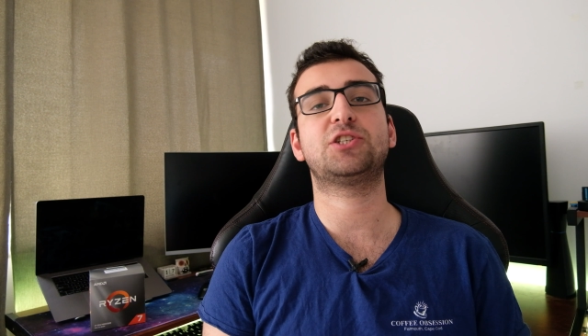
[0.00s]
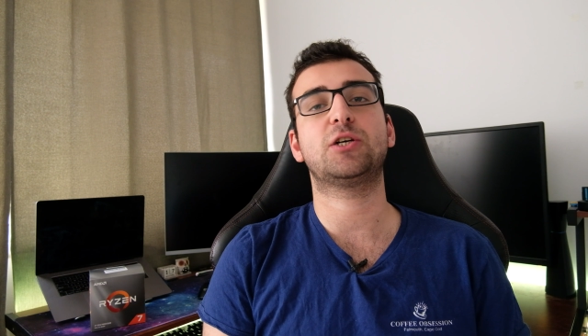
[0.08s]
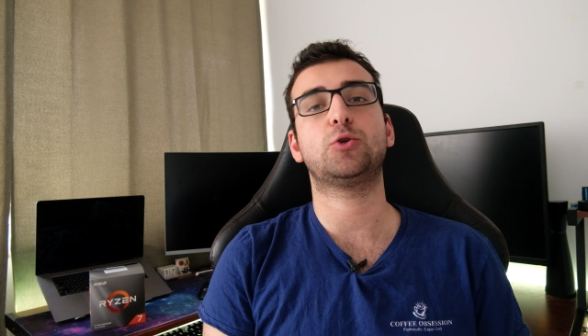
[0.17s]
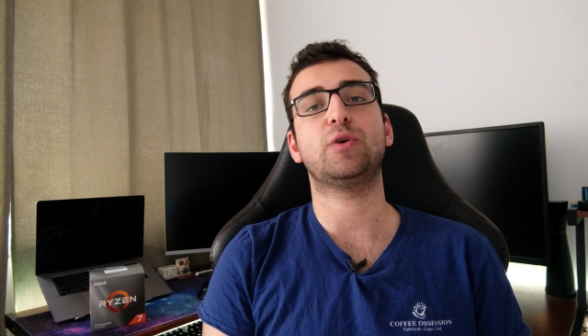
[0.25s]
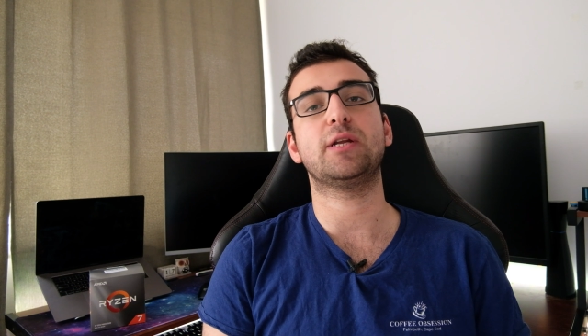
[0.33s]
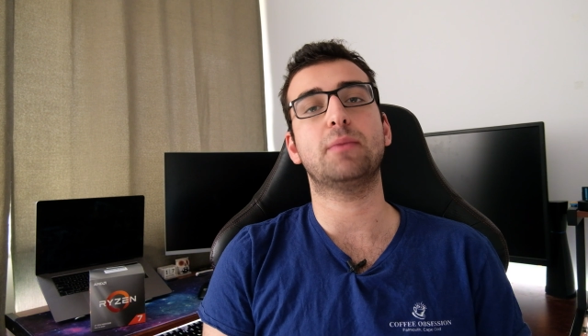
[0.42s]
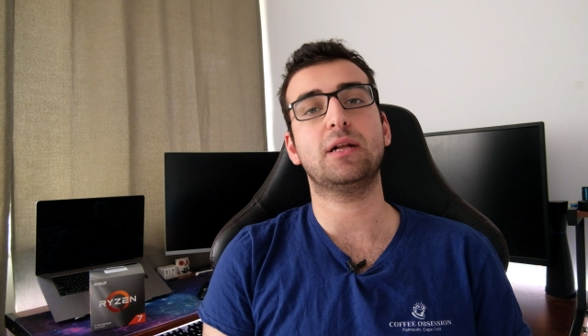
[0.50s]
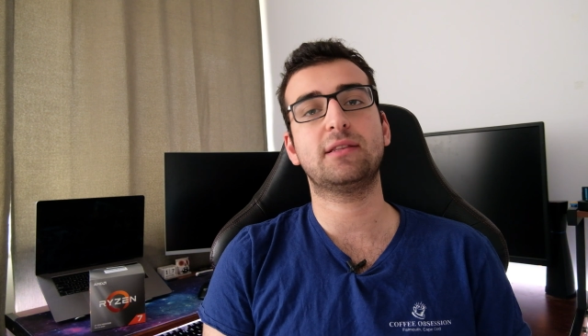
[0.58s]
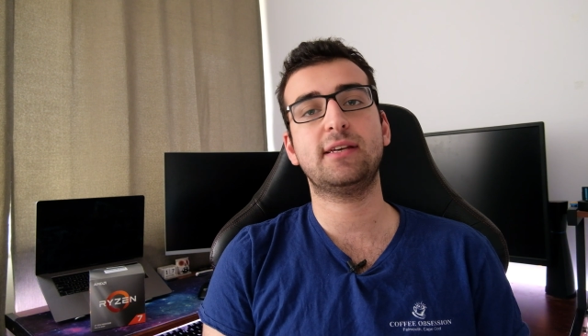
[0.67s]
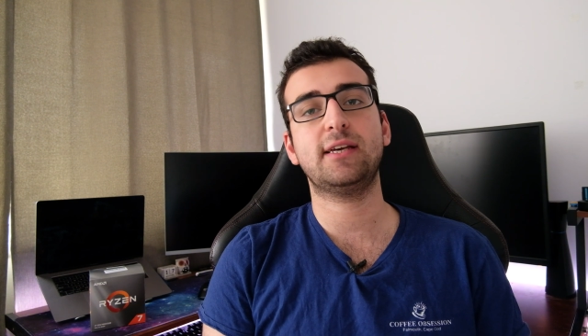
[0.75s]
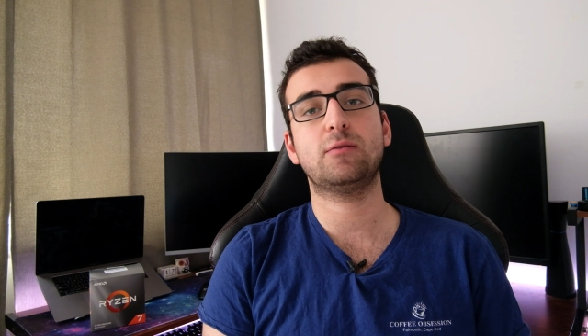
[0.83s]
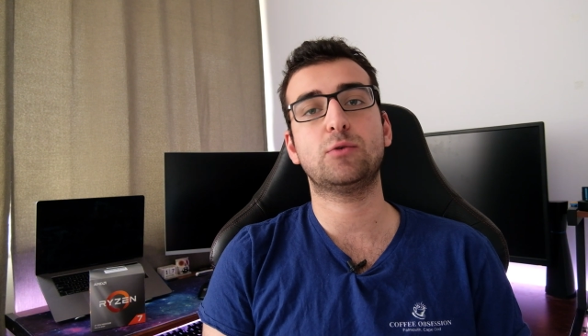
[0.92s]
R20
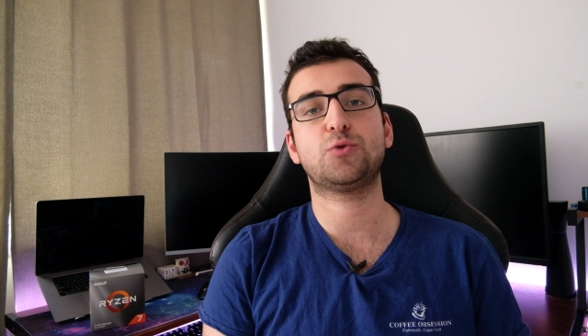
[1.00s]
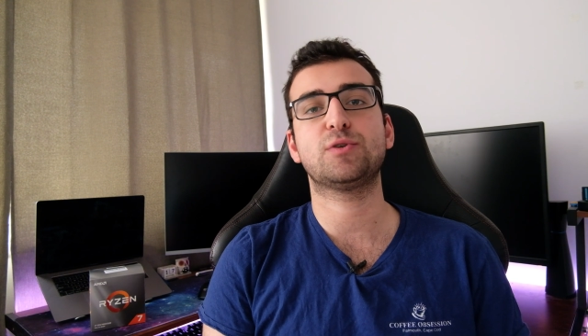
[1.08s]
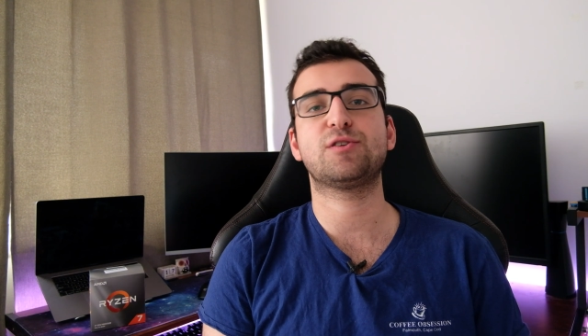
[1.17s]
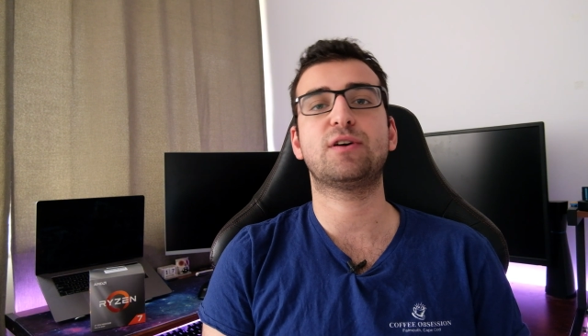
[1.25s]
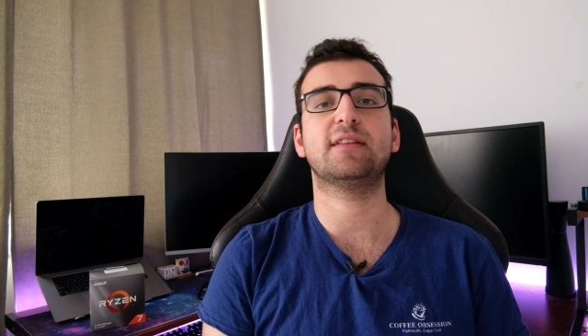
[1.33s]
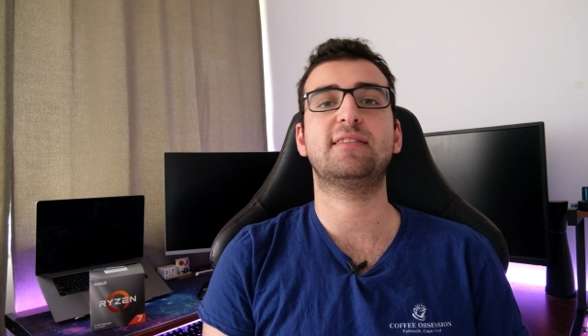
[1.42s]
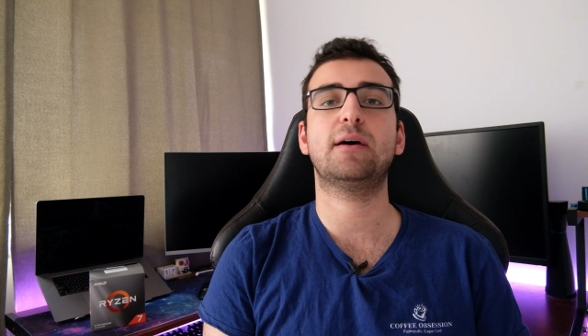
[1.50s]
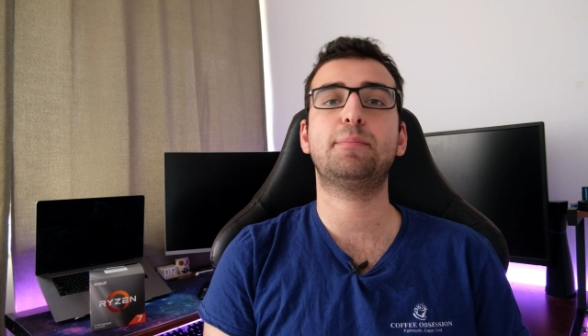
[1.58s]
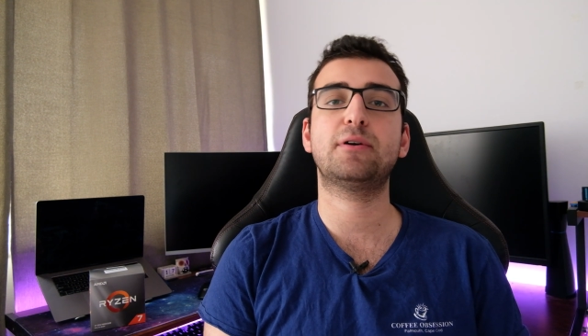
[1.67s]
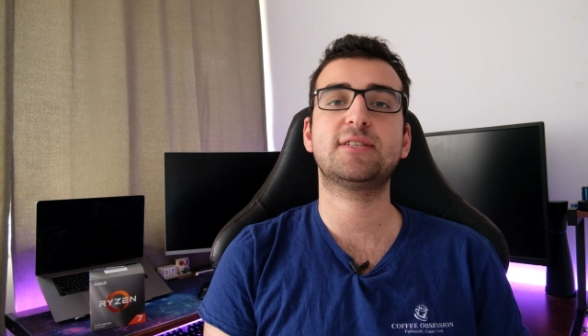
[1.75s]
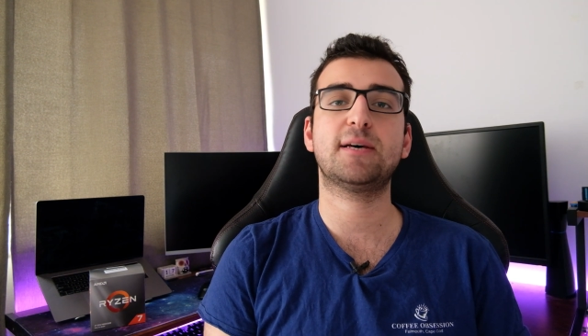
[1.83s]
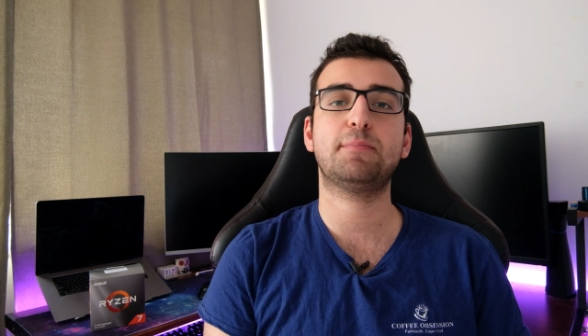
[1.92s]
Multi, which was around
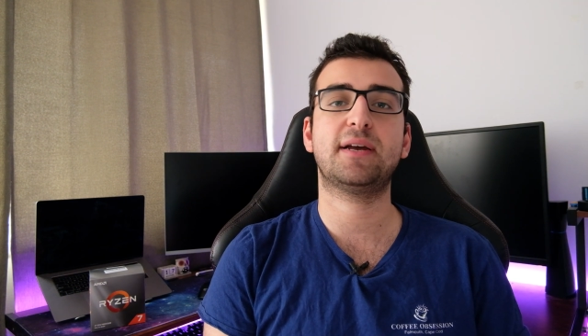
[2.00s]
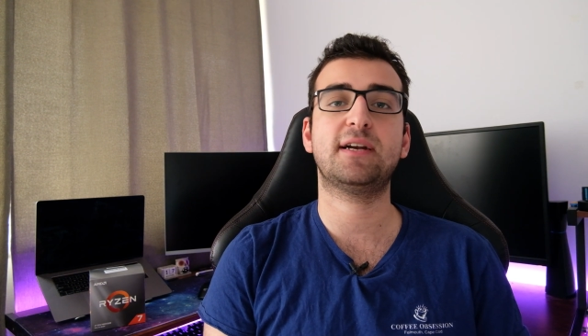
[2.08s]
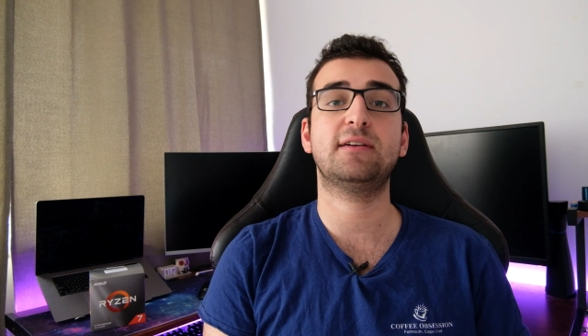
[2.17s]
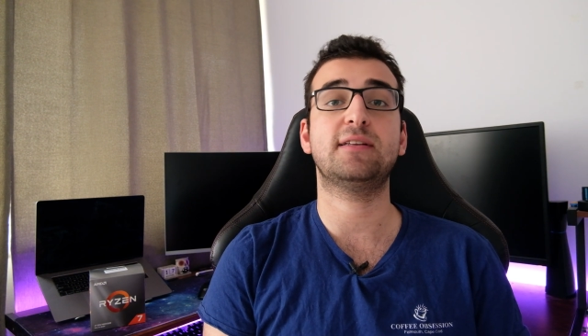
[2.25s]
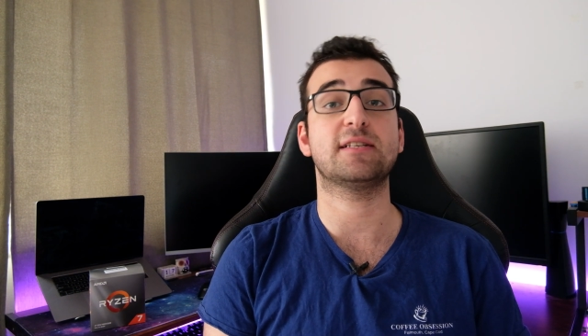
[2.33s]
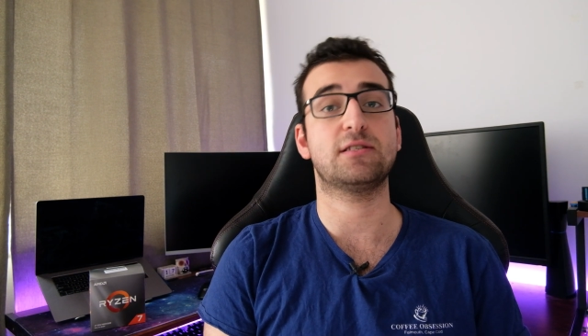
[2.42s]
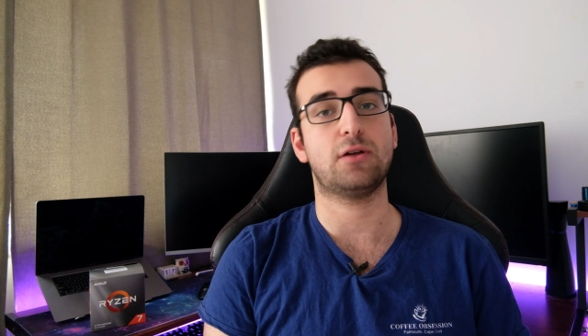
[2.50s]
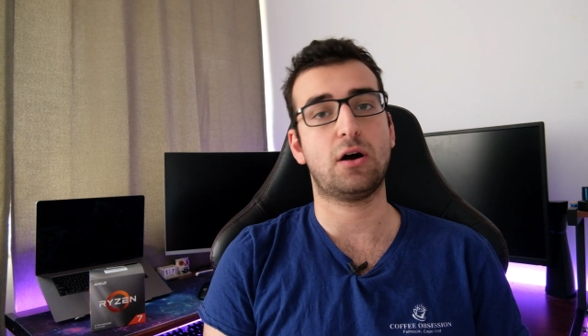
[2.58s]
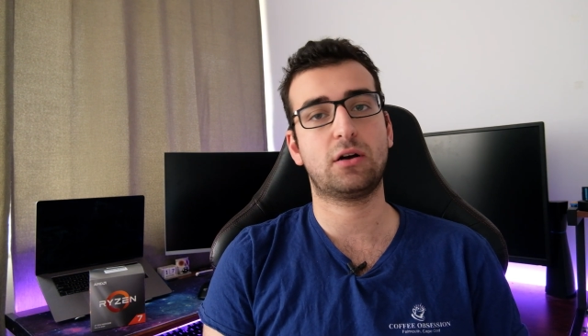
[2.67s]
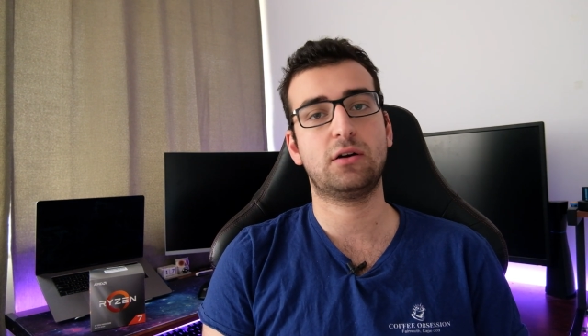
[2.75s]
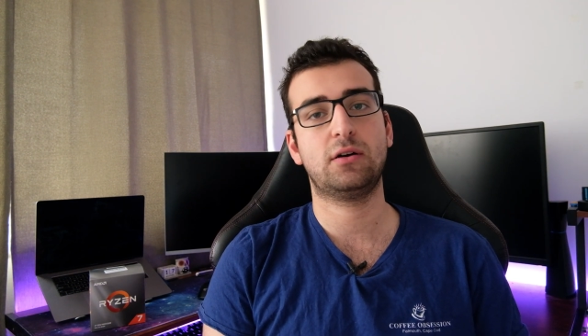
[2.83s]
10% better than stock.